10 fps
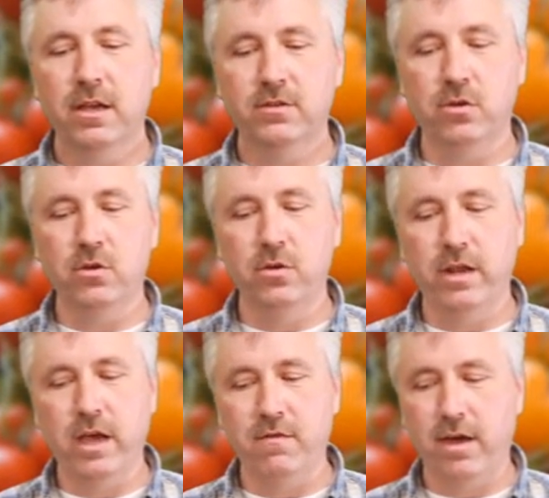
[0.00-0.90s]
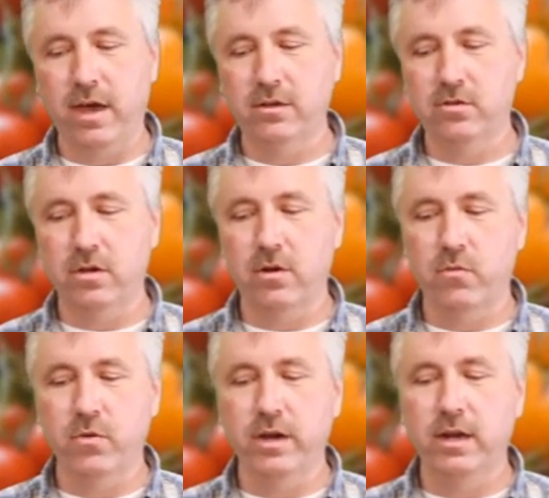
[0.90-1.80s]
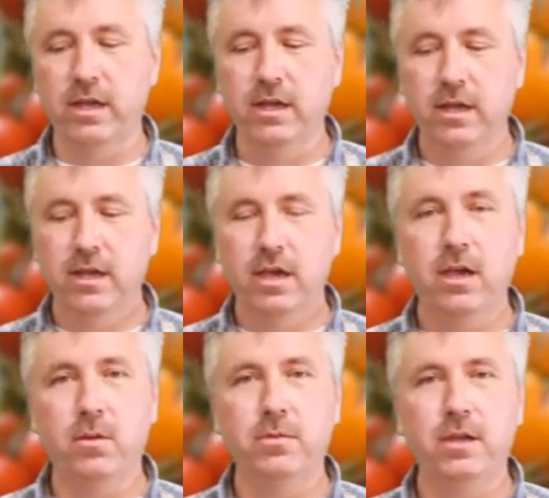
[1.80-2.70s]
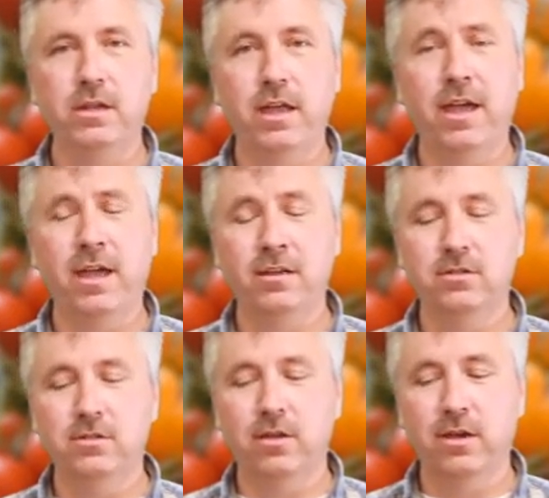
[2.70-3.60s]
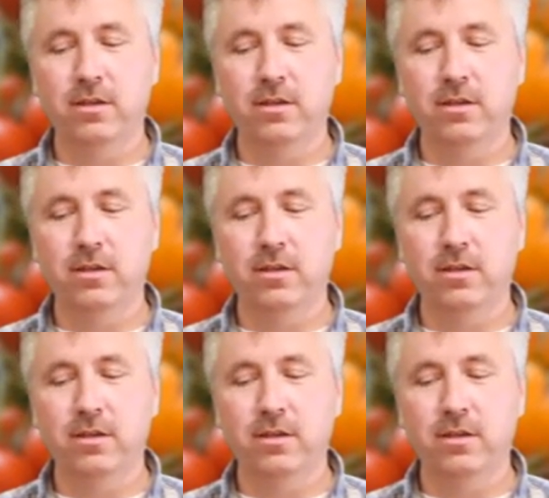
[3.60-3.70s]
So you can have actually a really healthy, nice,